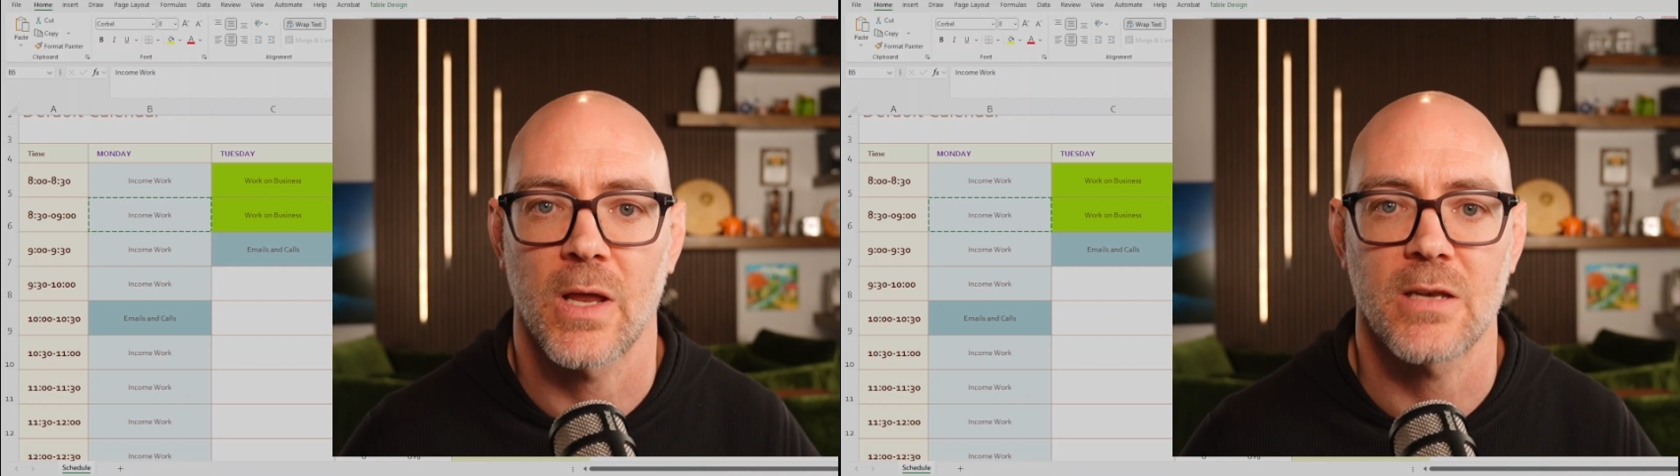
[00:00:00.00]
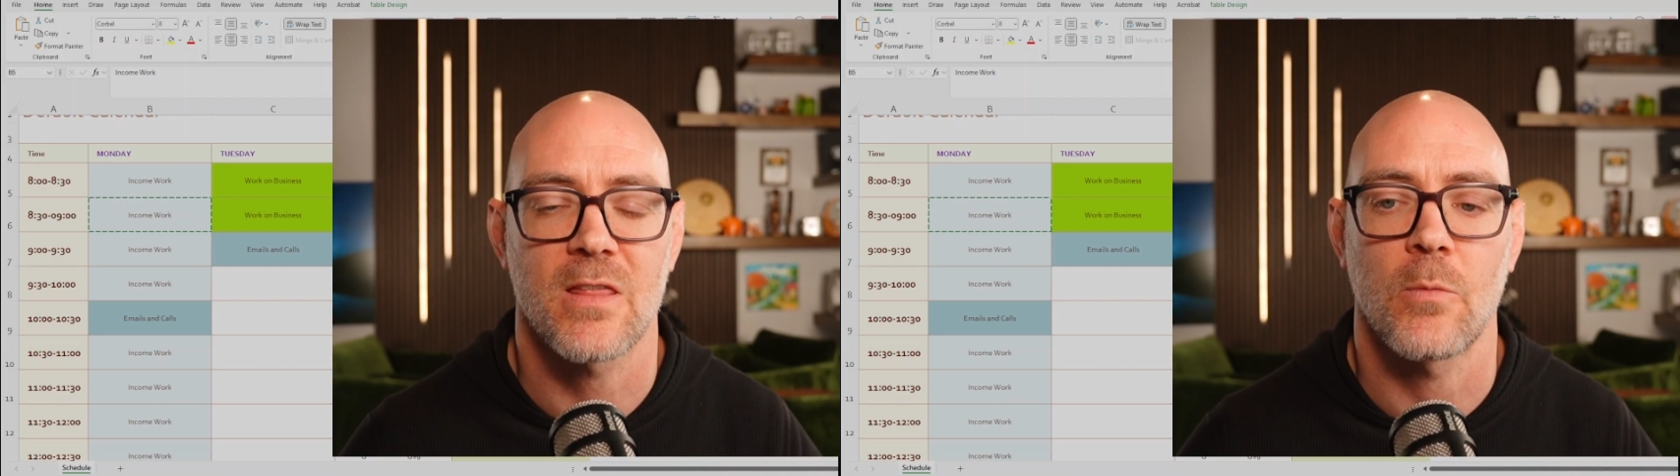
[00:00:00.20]

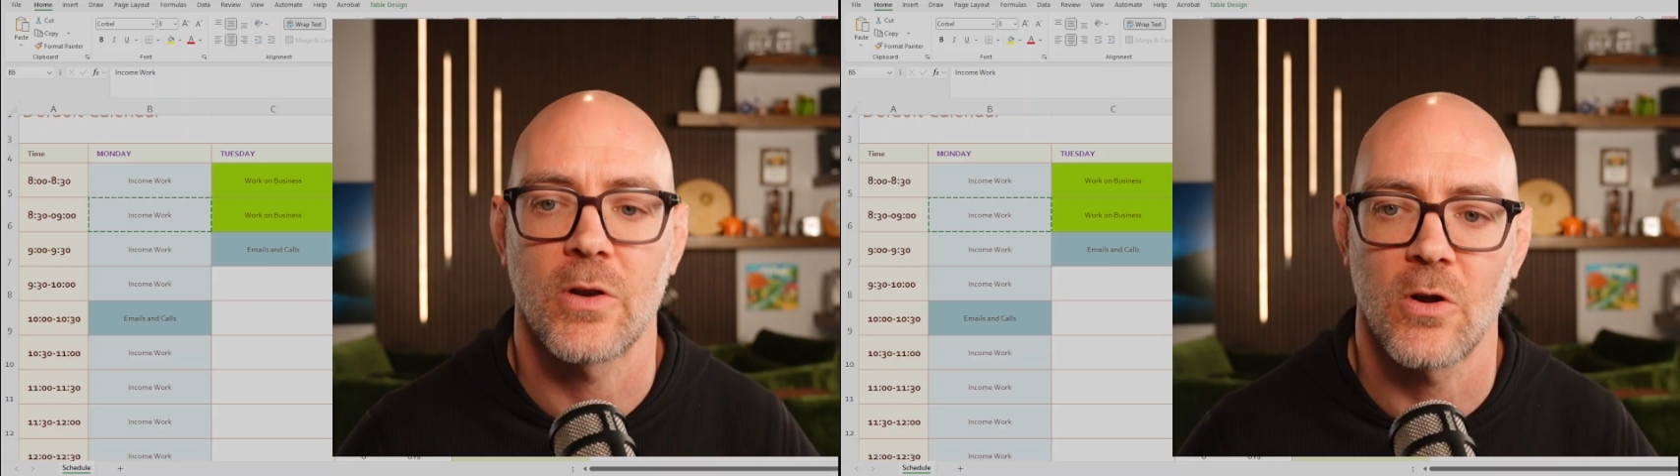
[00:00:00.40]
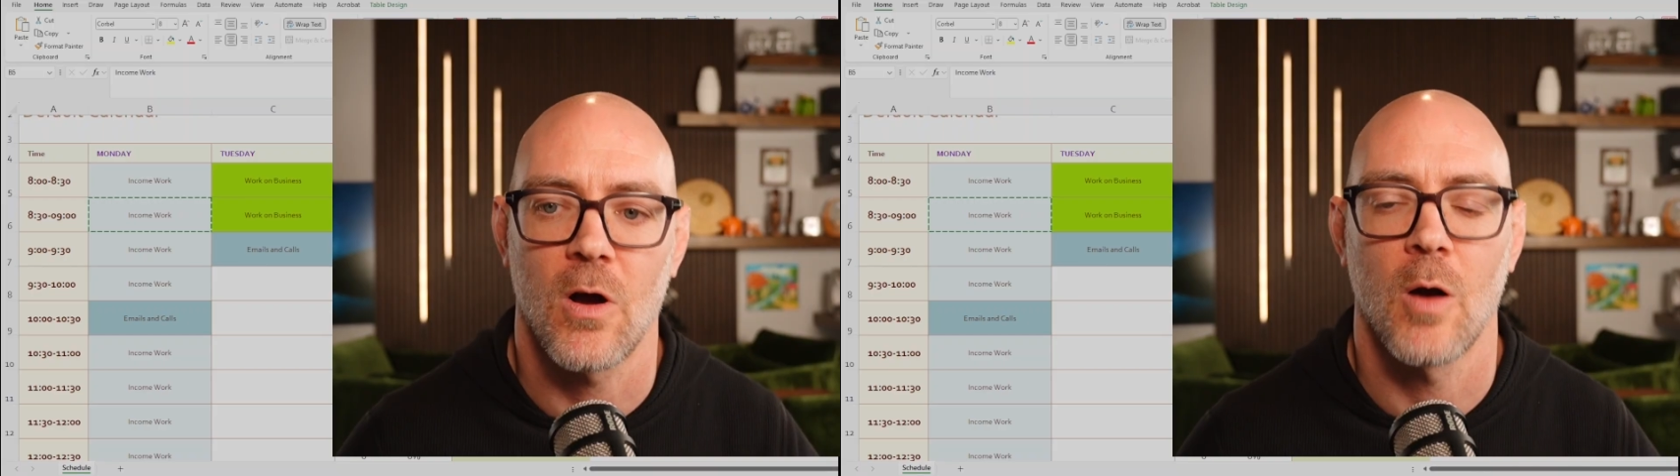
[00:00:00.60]
When I get to that
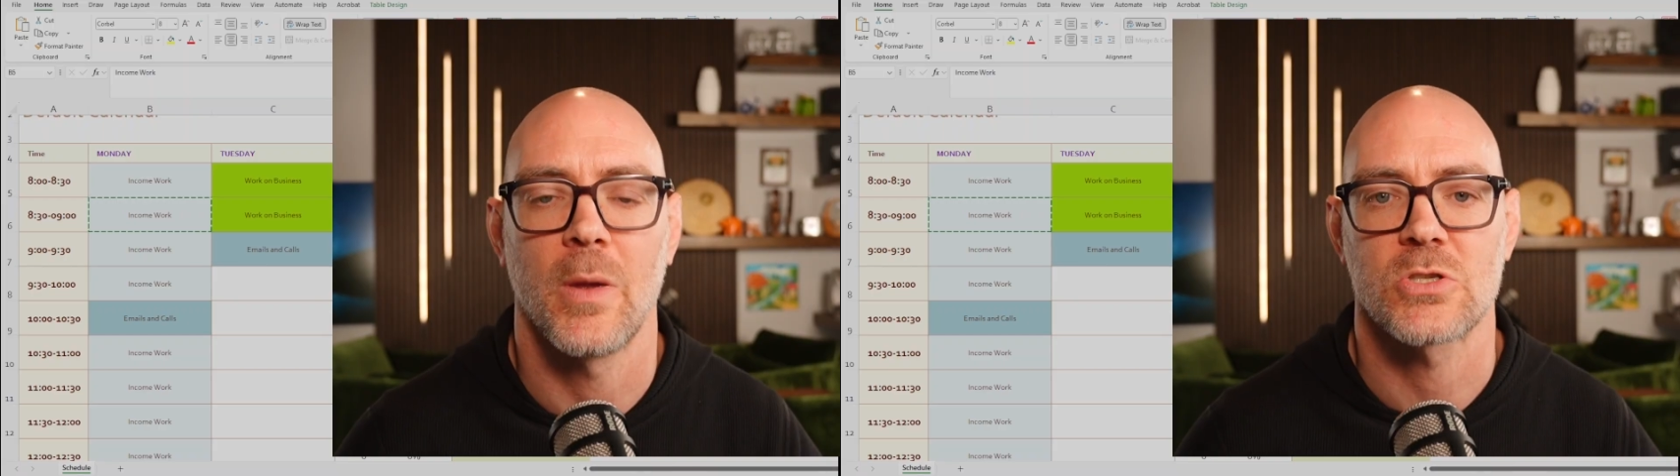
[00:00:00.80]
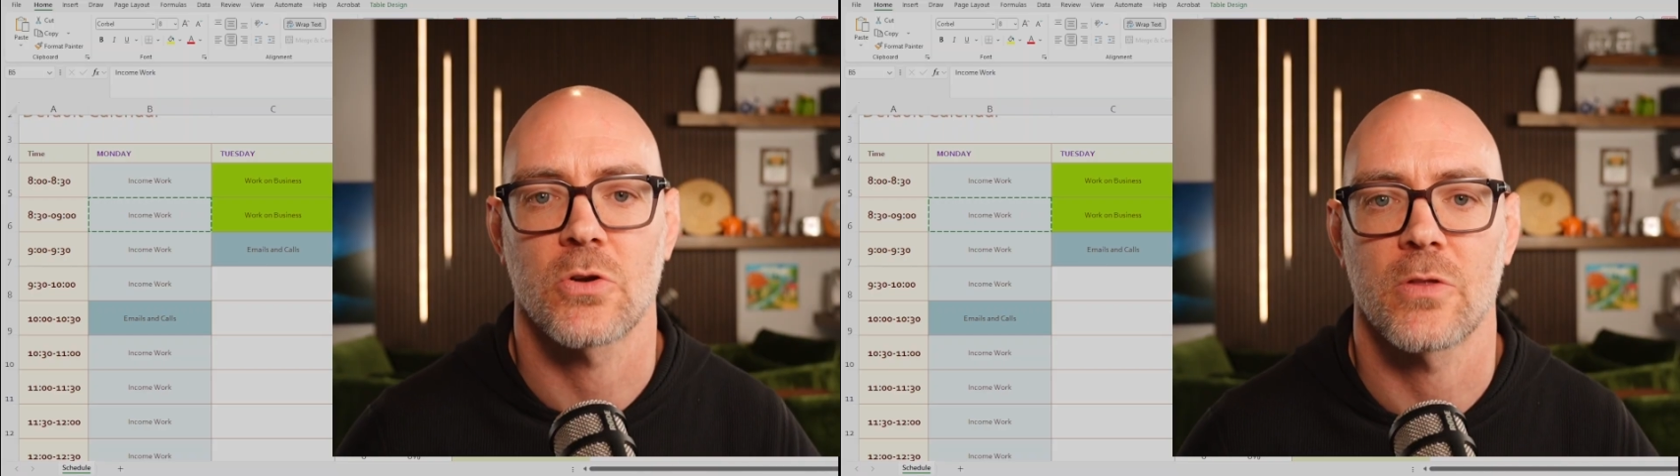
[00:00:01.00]
window, I'll
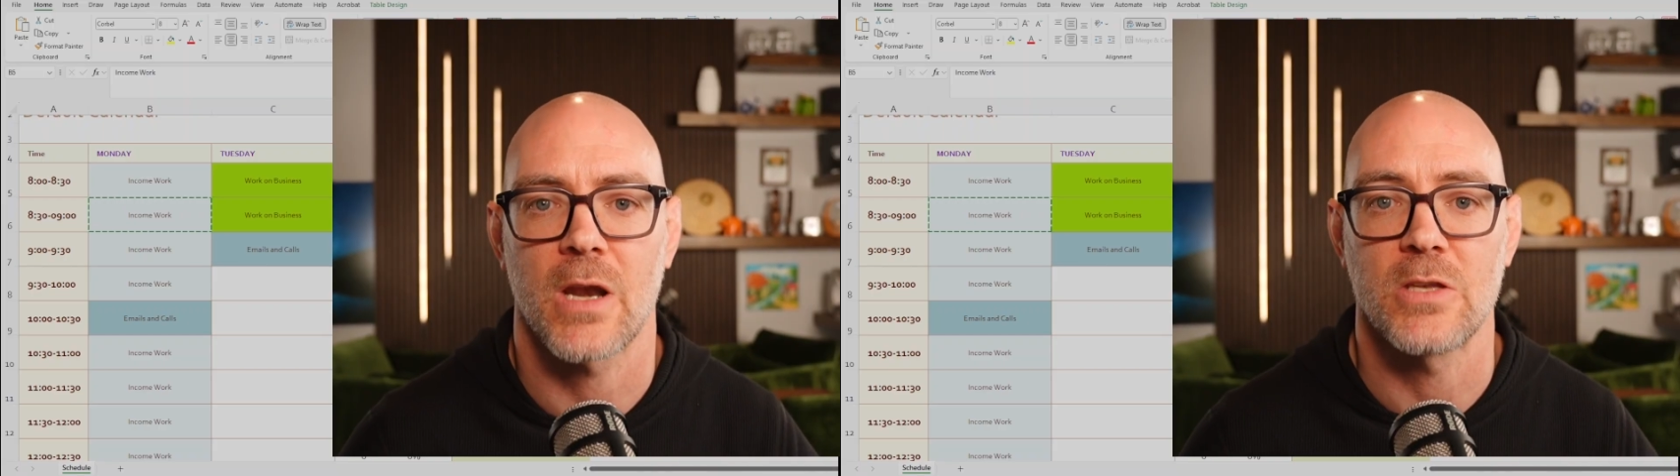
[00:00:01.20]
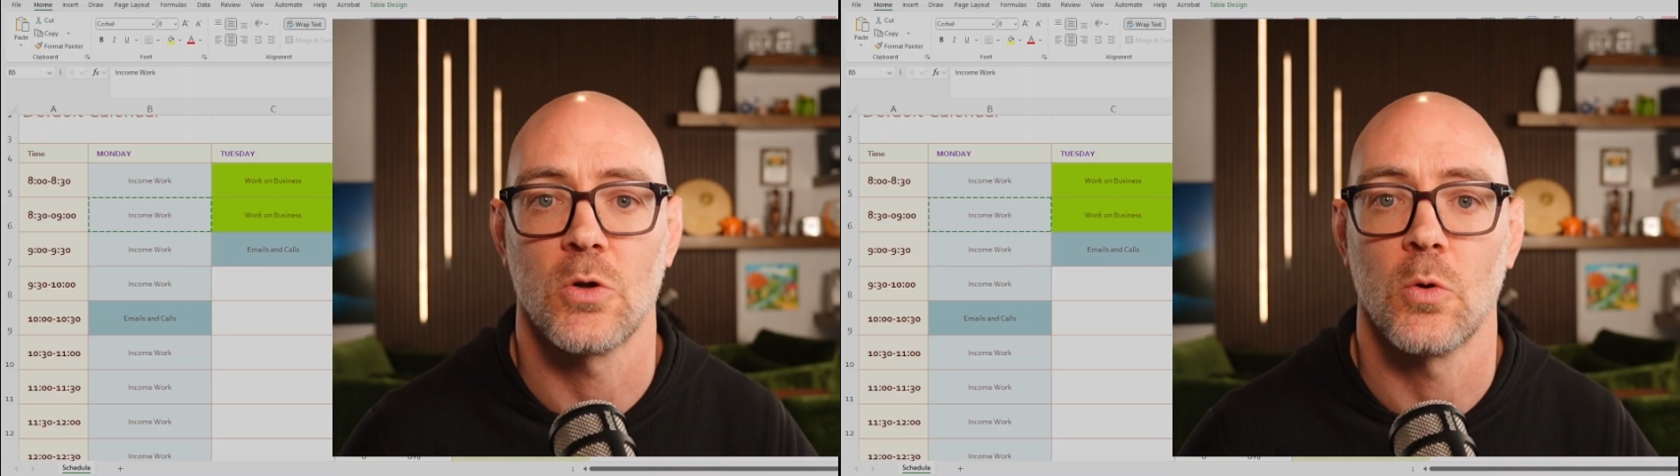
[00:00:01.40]
make sure that
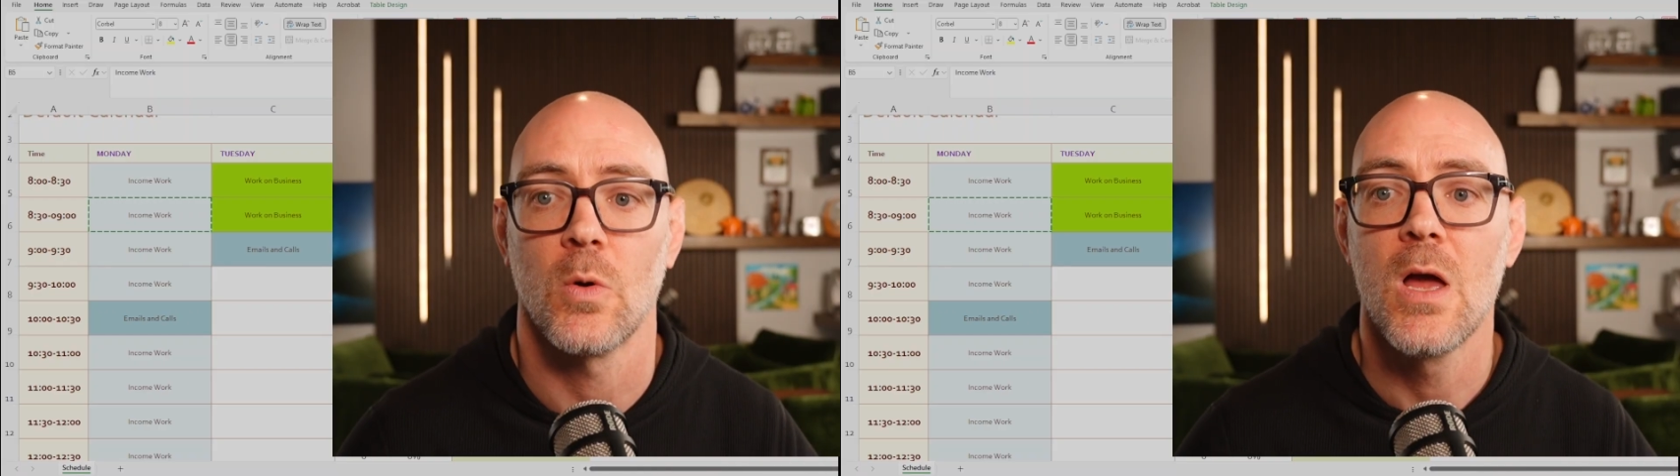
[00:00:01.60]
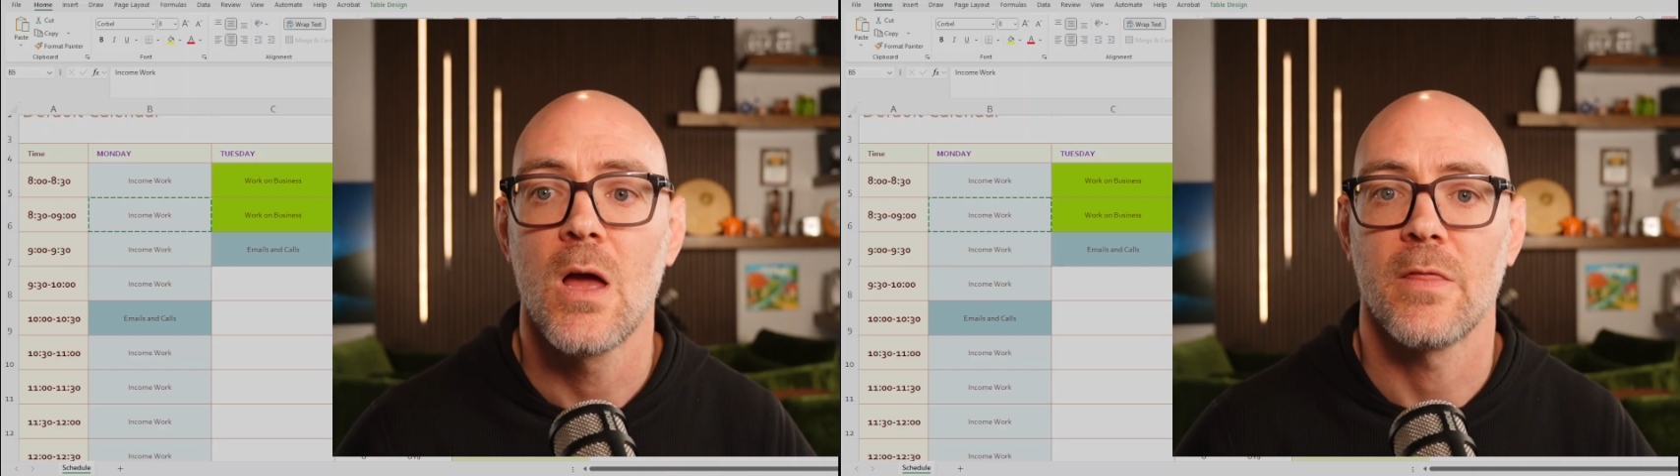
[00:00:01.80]
I do